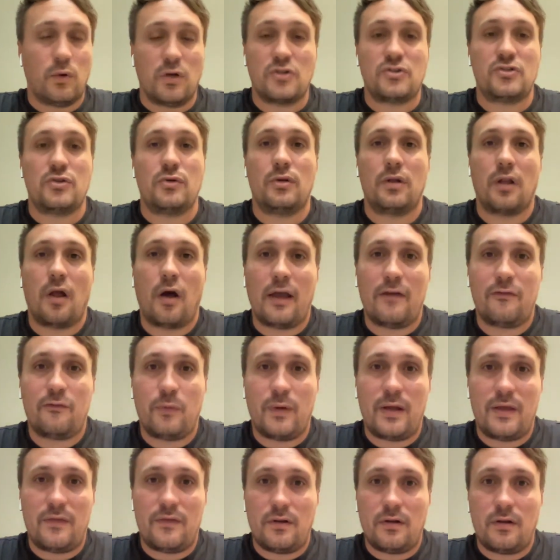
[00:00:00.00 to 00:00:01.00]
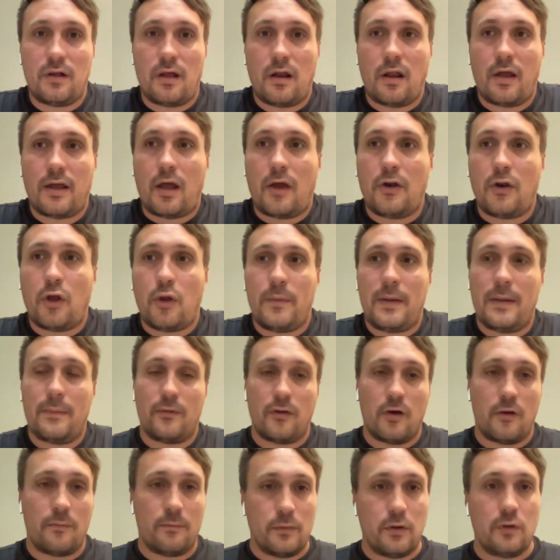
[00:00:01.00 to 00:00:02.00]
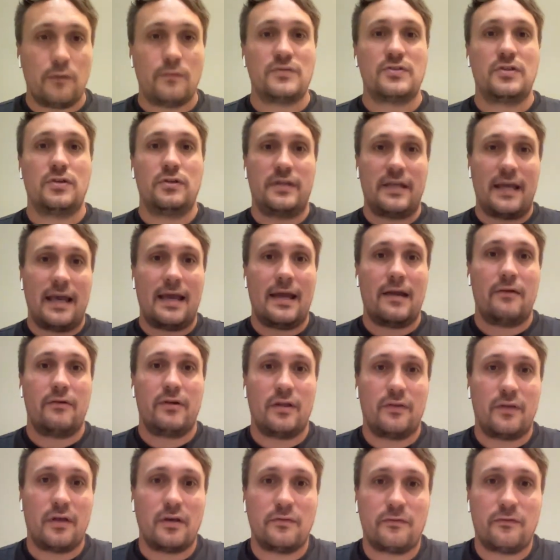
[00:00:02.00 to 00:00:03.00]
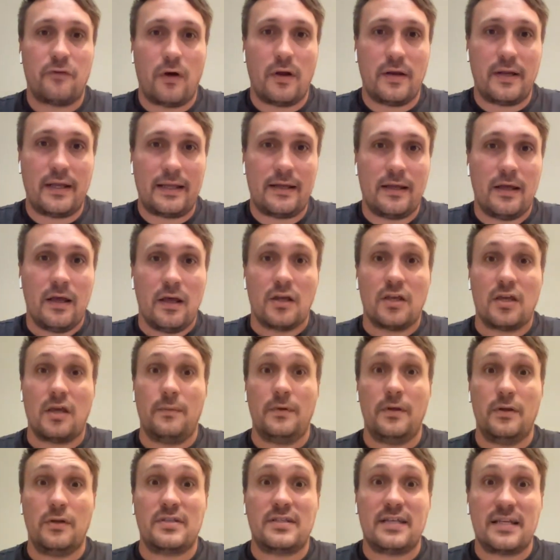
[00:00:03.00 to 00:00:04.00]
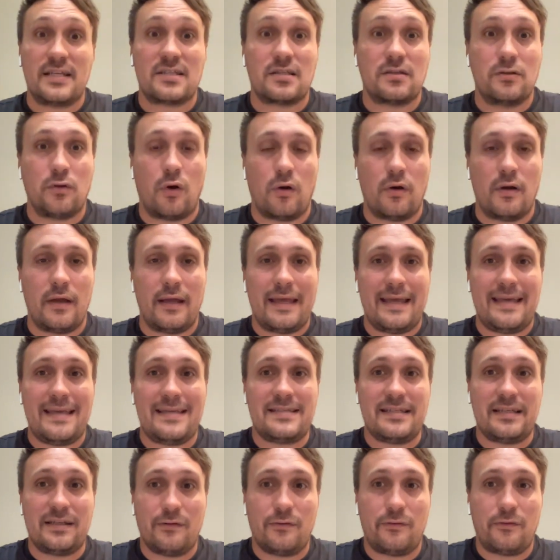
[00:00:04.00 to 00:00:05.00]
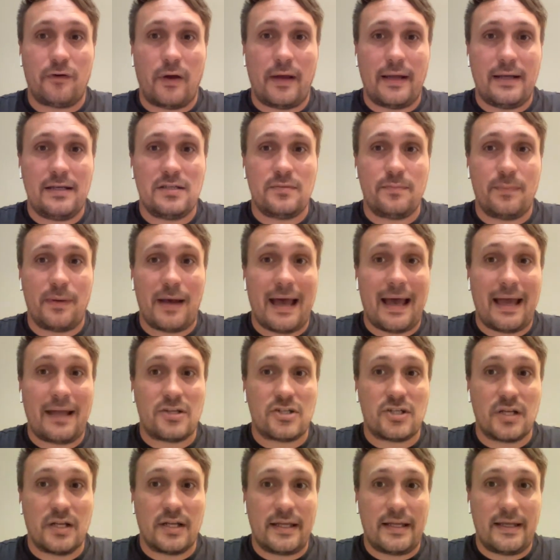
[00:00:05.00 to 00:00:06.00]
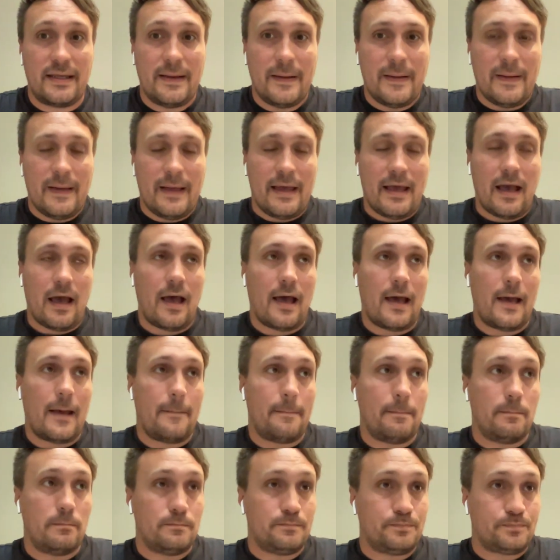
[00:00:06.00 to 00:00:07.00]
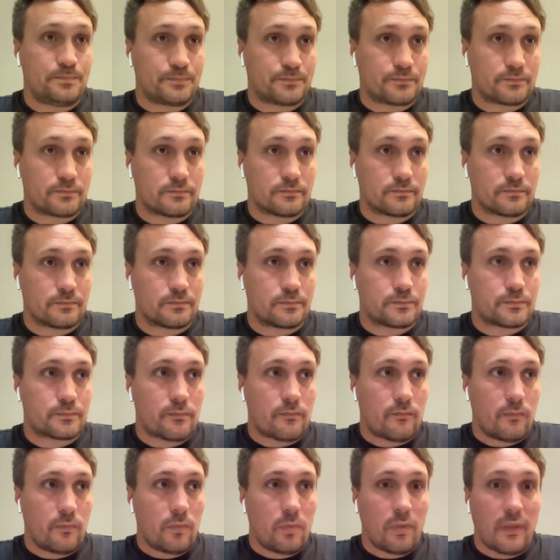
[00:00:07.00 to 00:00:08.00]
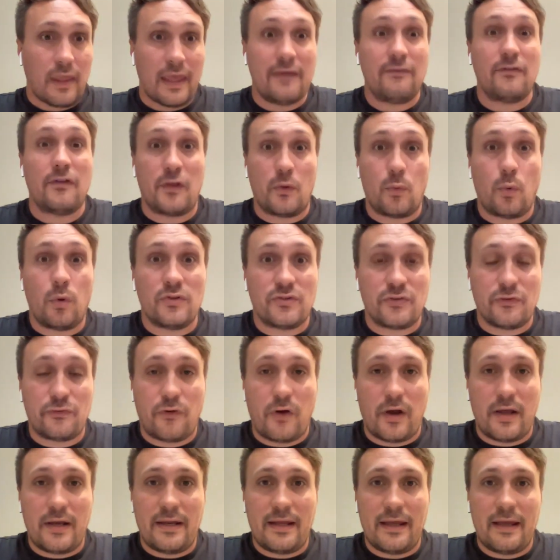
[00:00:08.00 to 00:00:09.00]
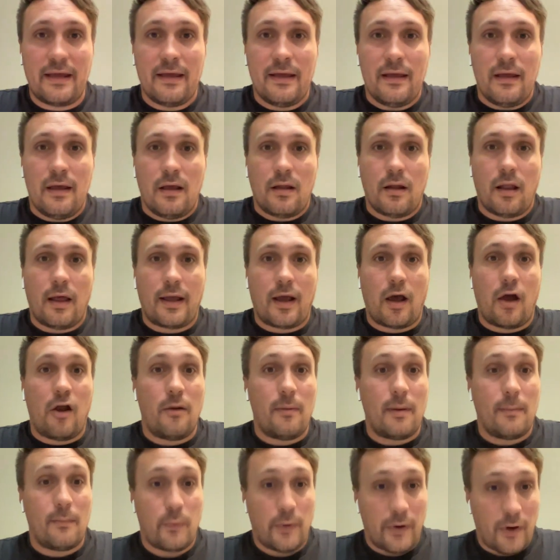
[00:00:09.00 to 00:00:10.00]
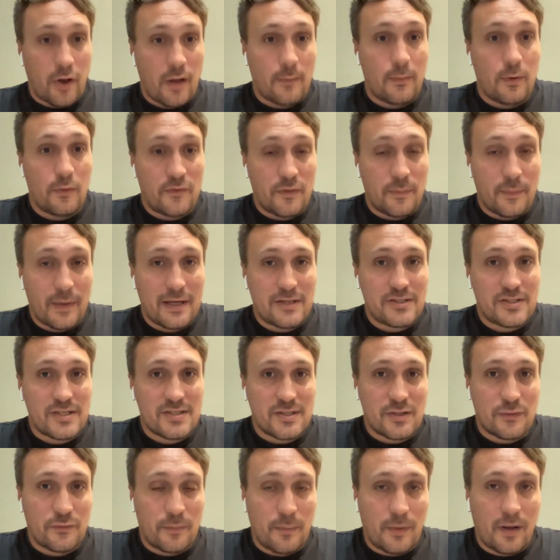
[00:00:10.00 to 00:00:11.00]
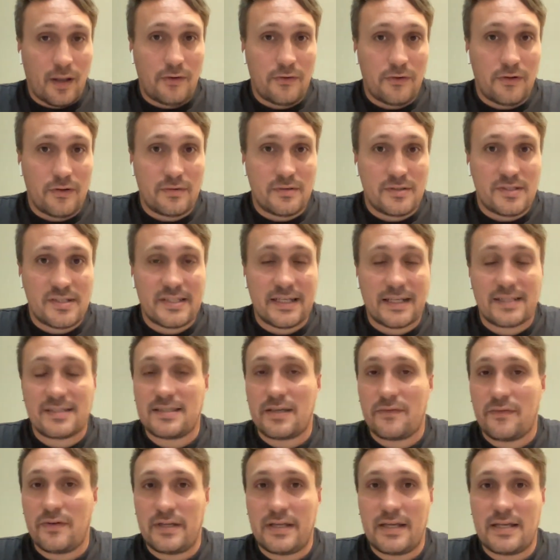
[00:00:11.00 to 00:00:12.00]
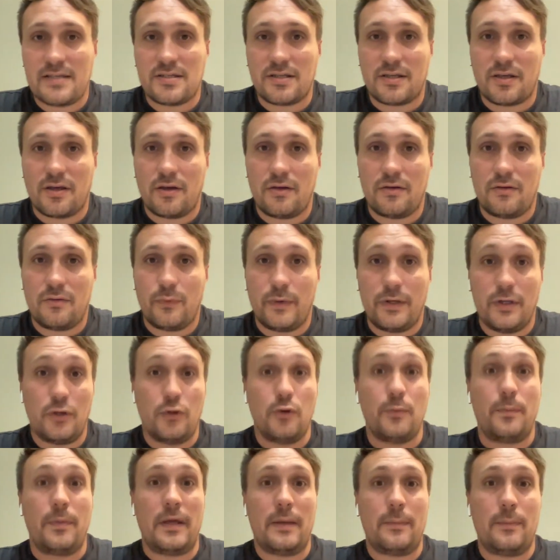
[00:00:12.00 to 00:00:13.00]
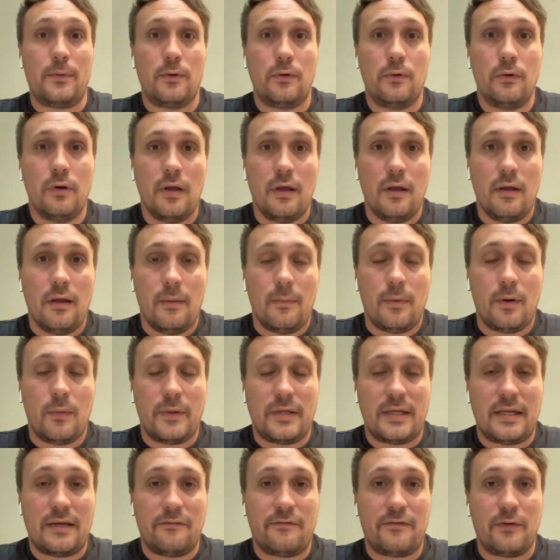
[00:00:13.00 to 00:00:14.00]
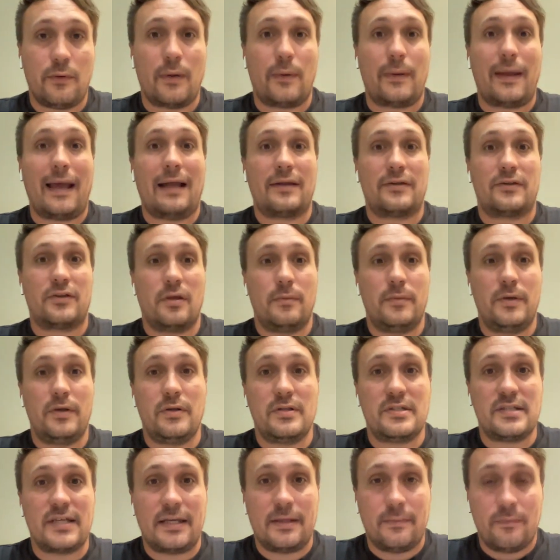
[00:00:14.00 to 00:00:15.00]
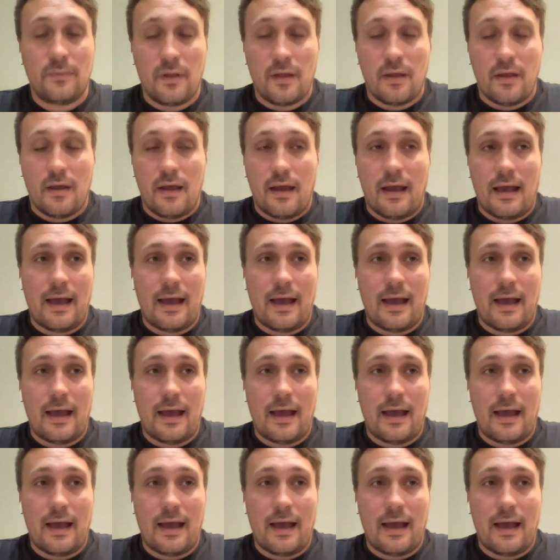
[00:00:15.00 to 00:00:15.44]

want to do life with, and like I know people that have moved to the area that finding community is not easy to find, but actually even though they want to find it, like I remember when I moved to Manchester from London 6-7 years ago, we knew people but we didn't feel like we had community,